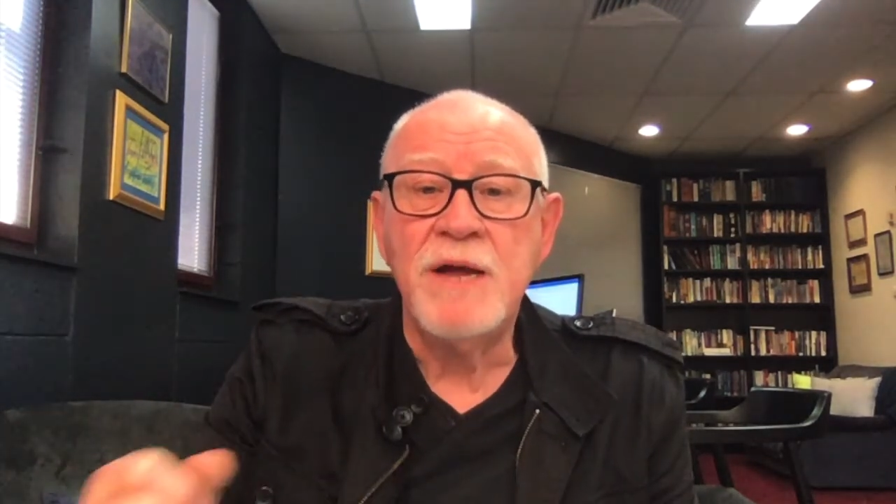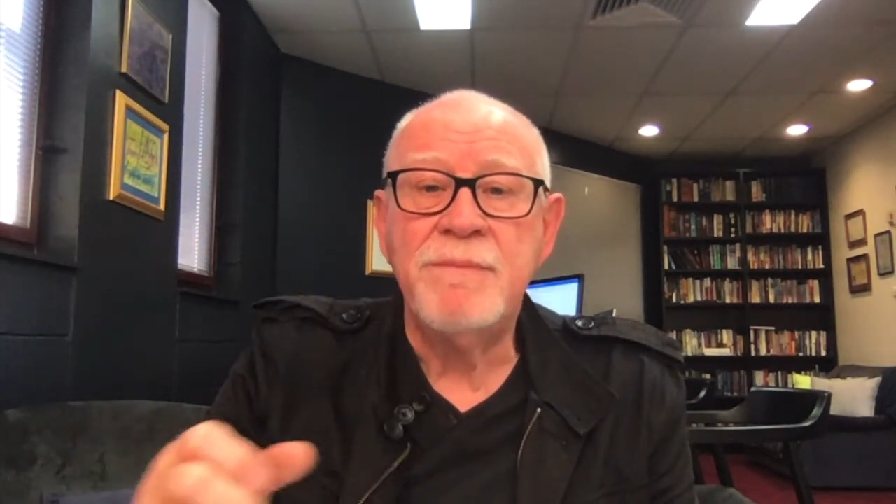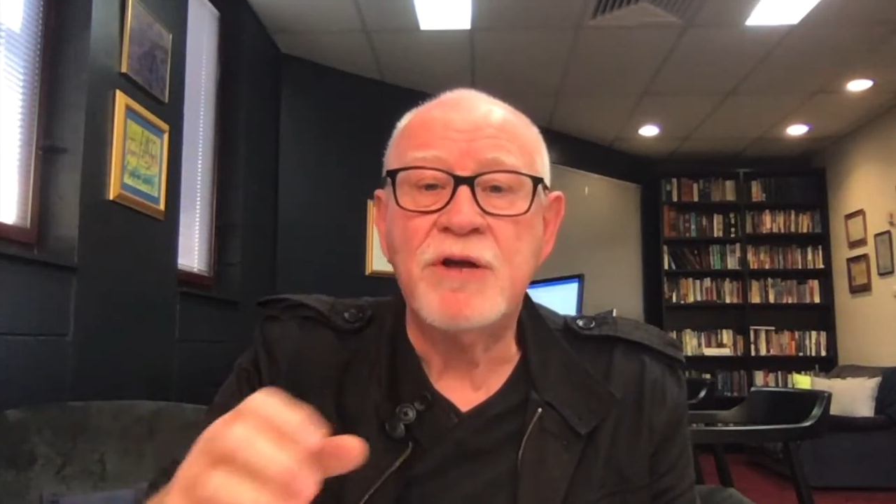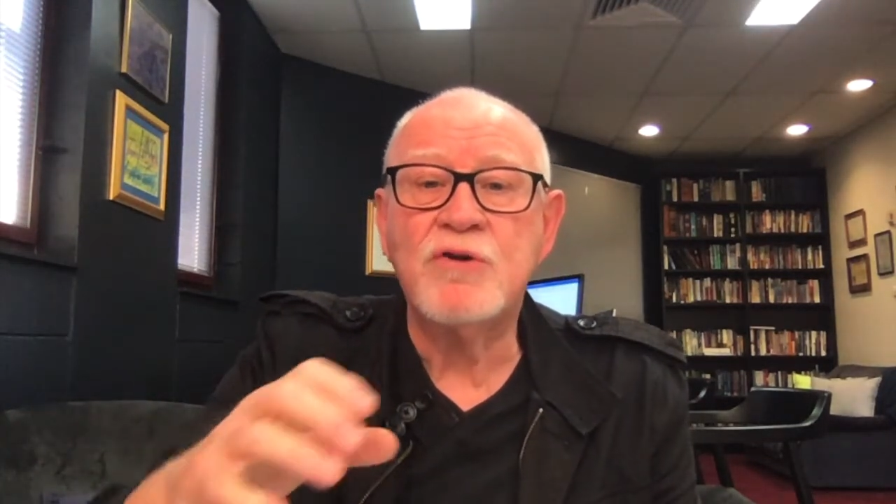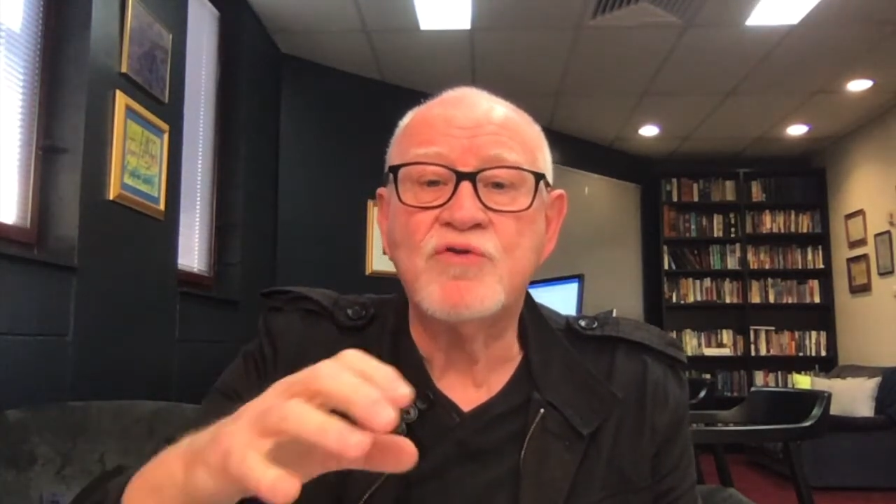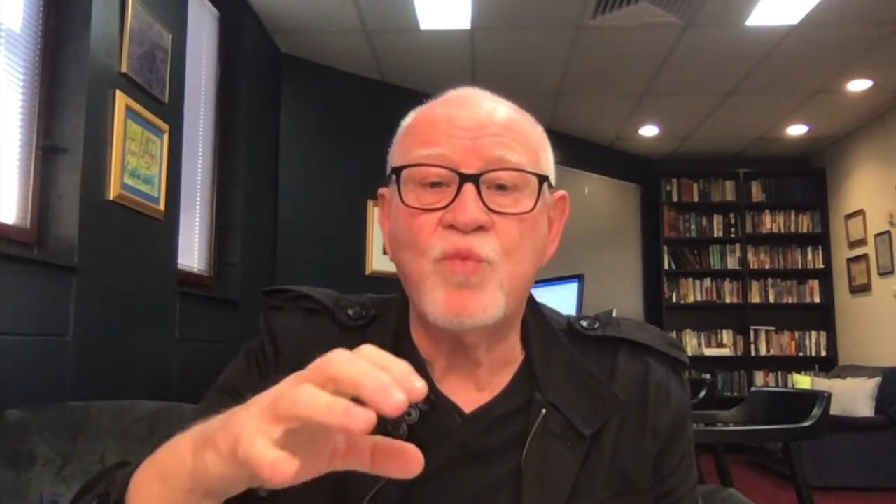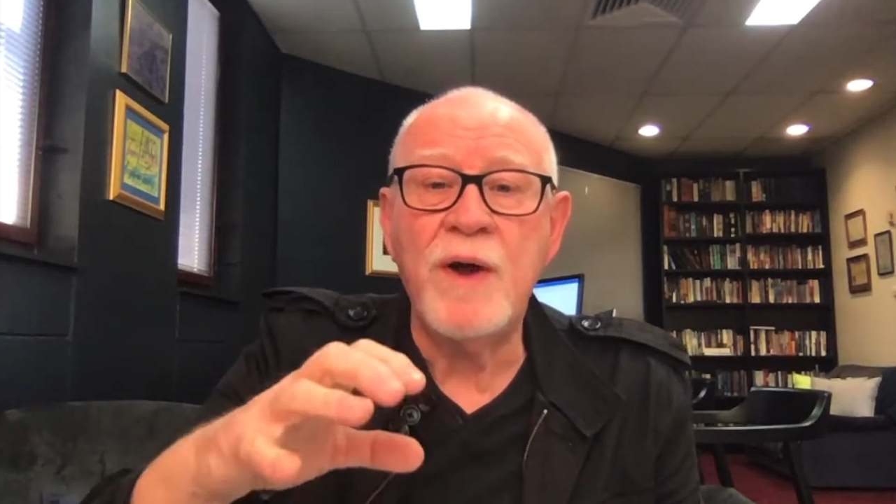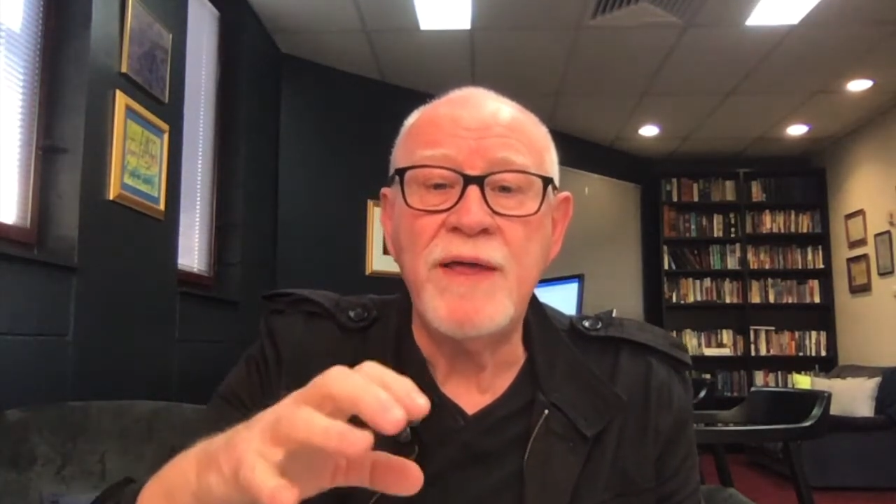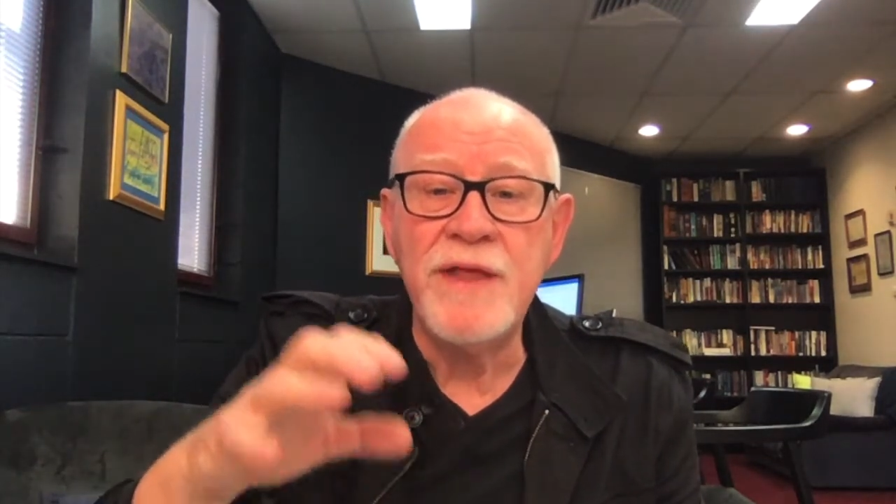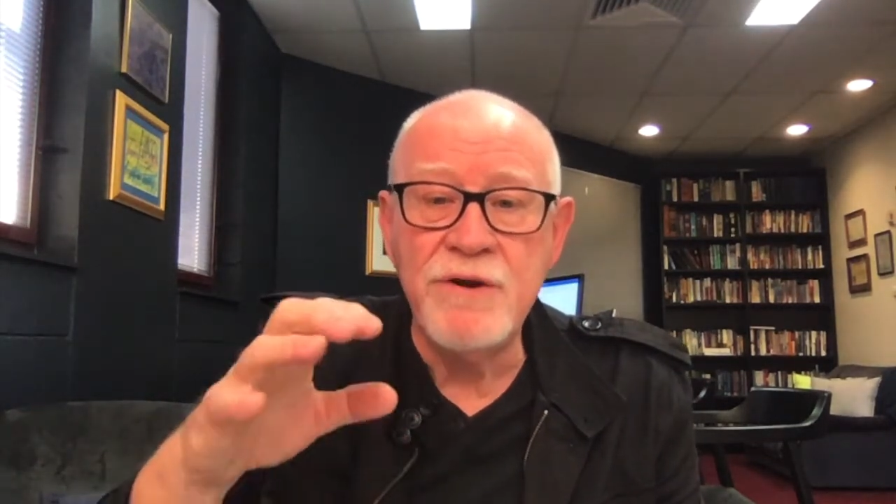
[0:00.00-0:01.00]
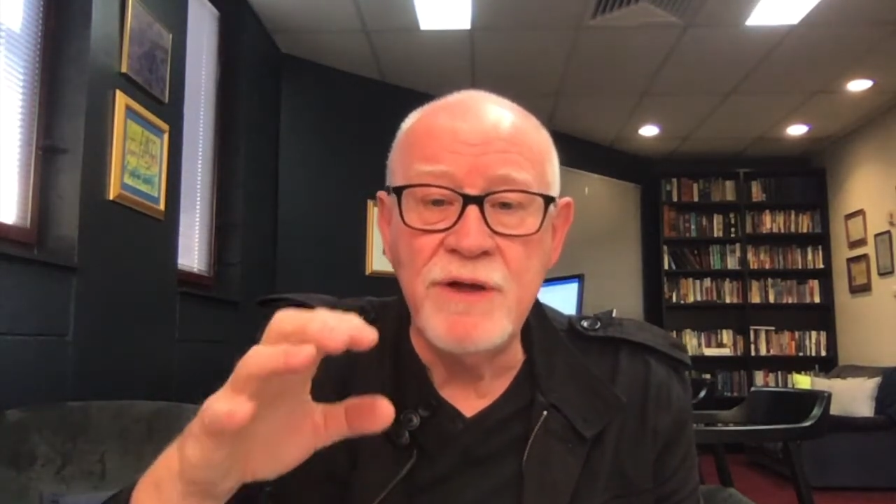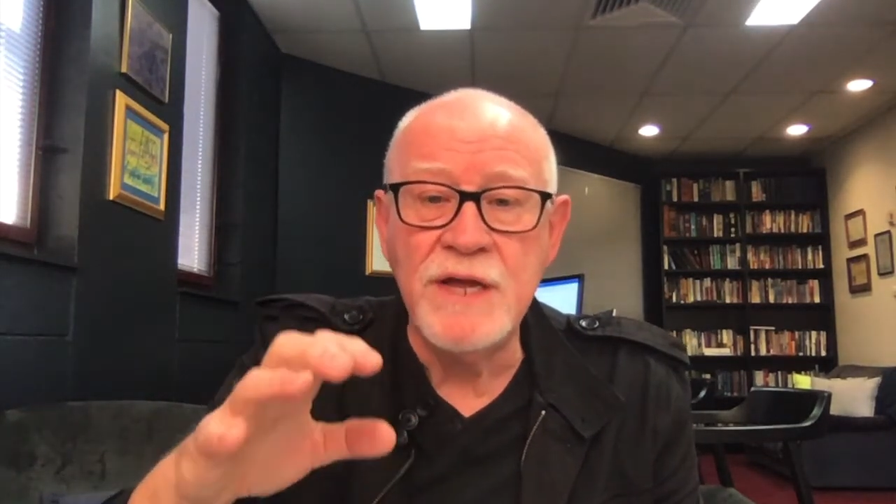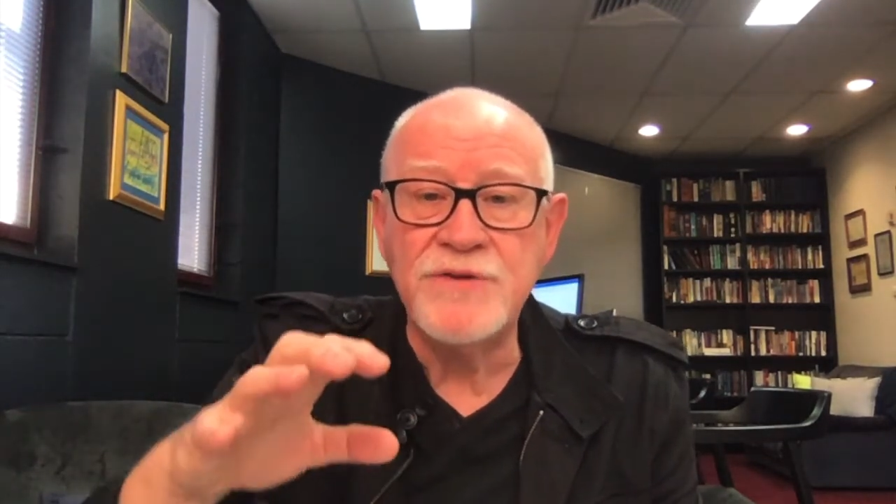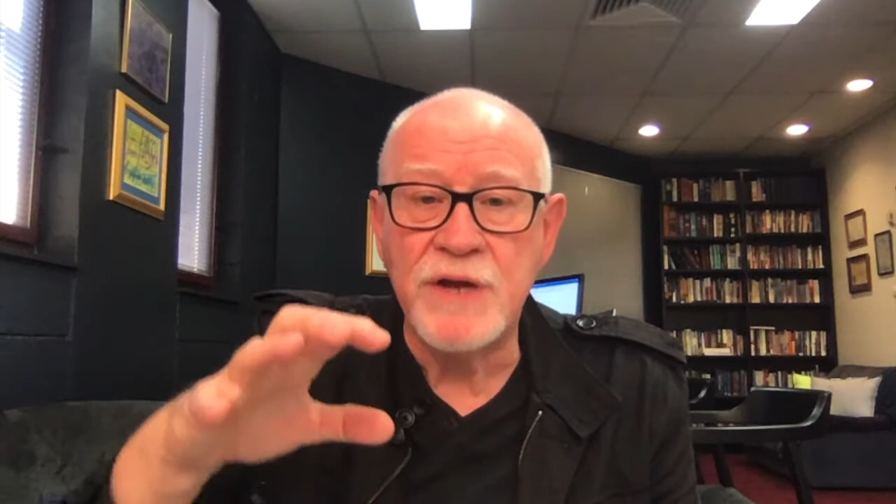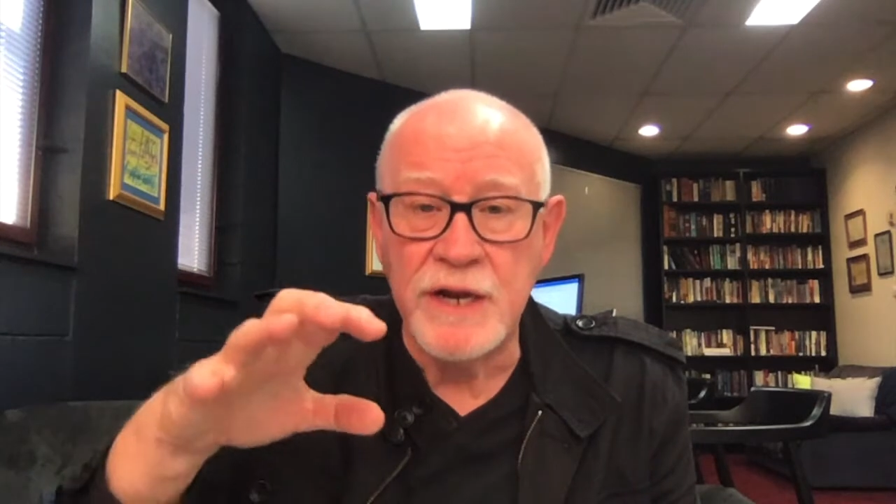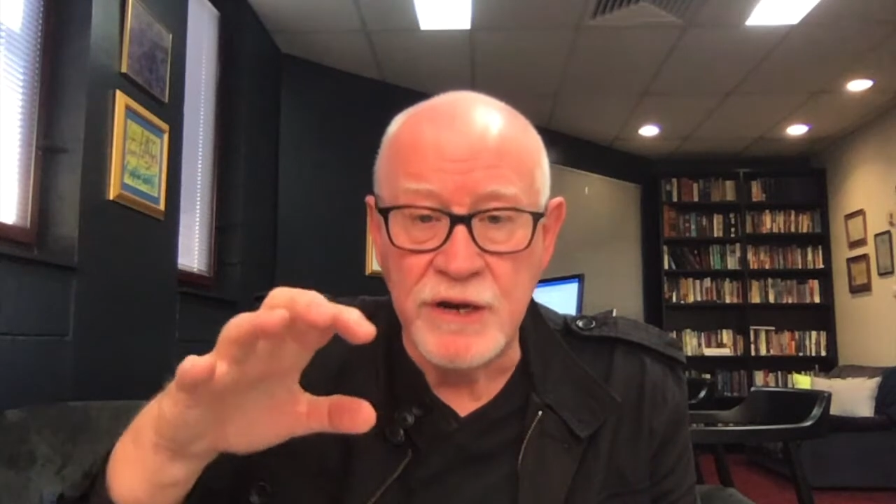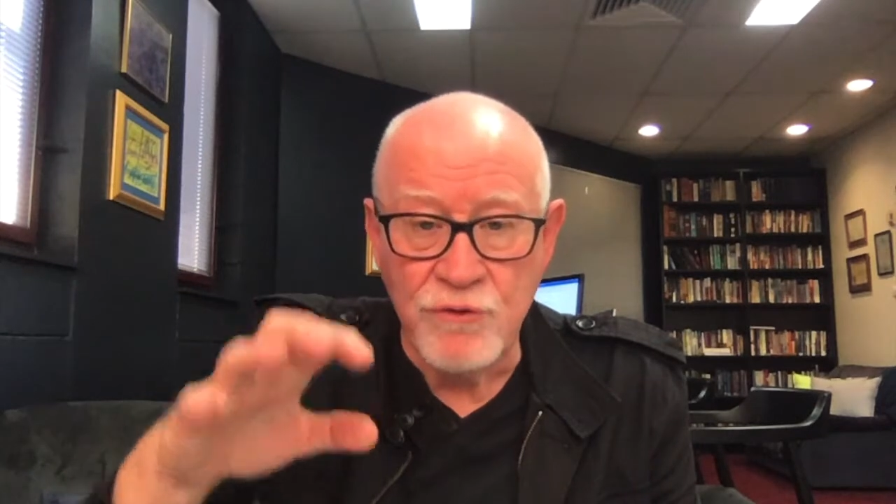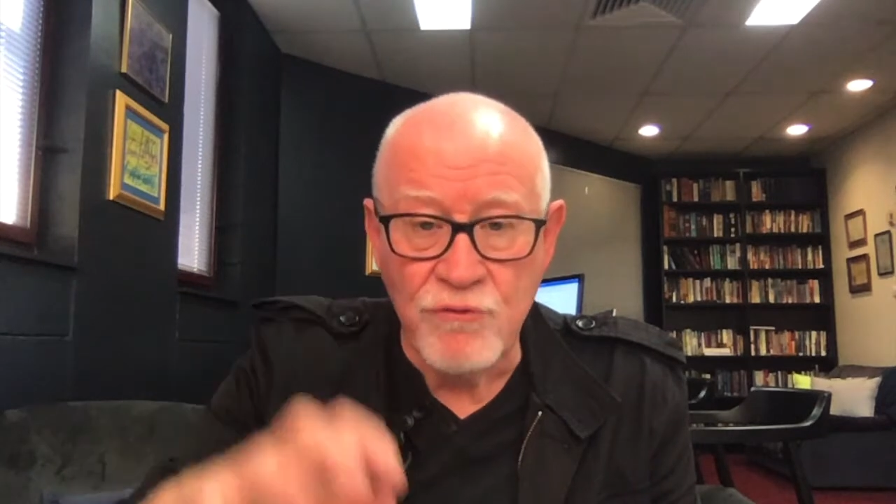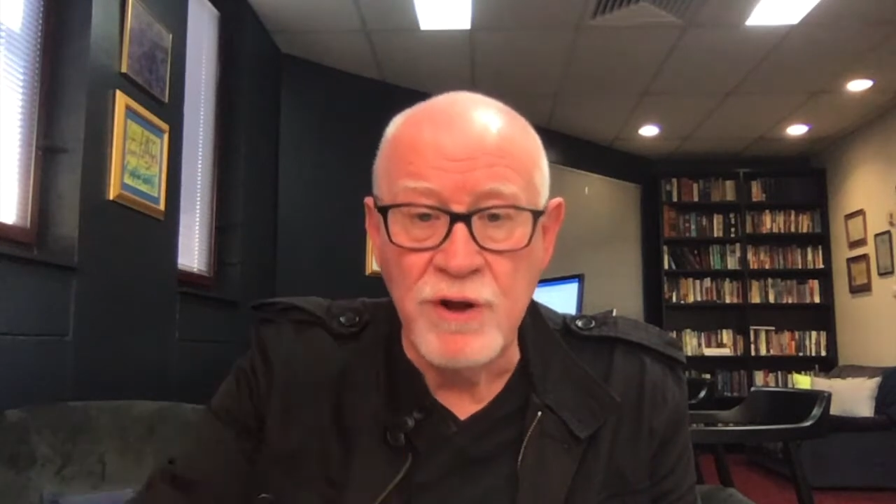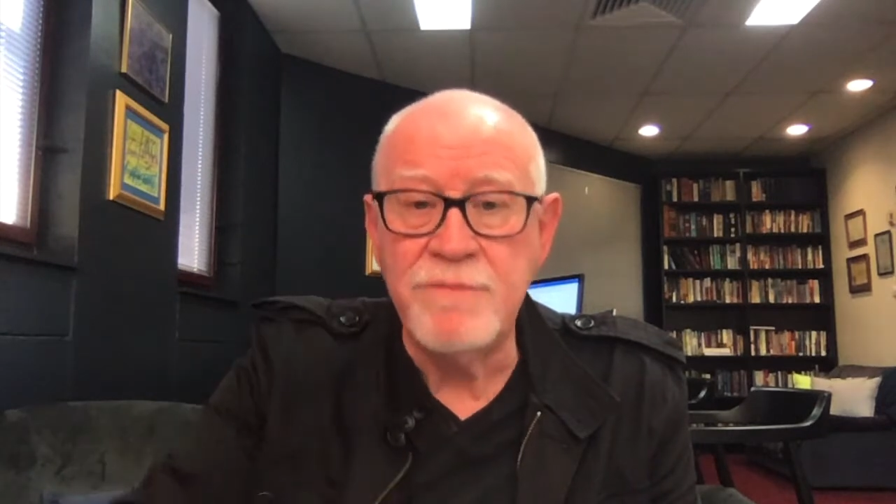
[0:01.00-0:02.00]
Because where there is an
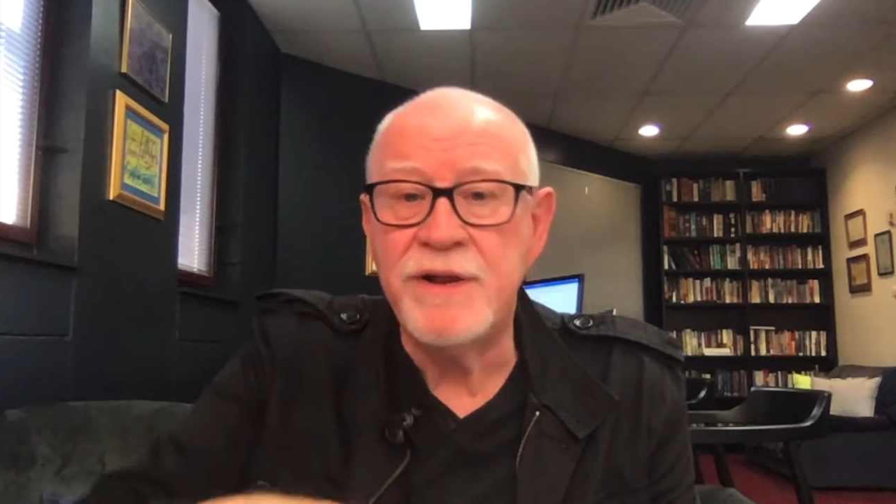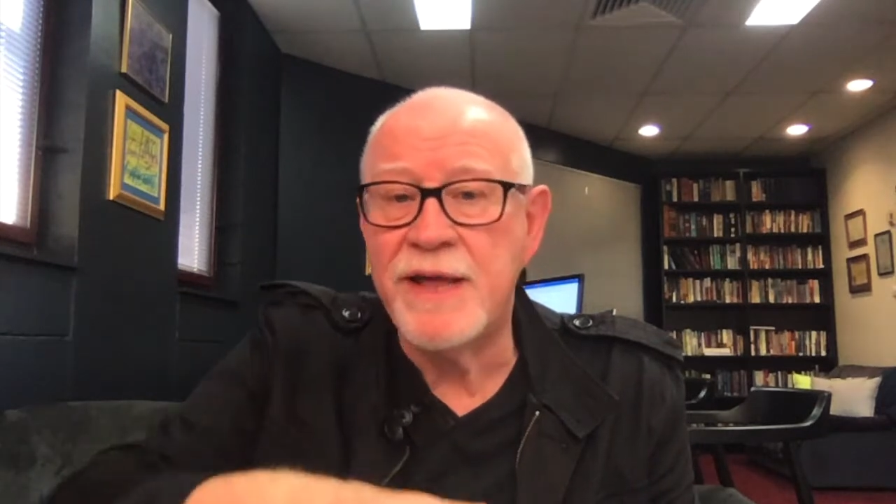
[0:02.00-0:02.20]
agreement